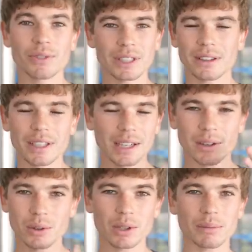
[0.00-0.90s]
visiting
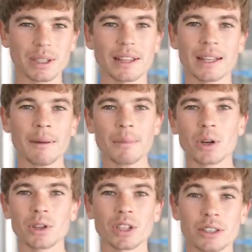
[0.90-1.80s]
or something like that,
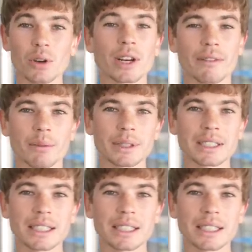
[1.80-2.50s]
because he's only ever been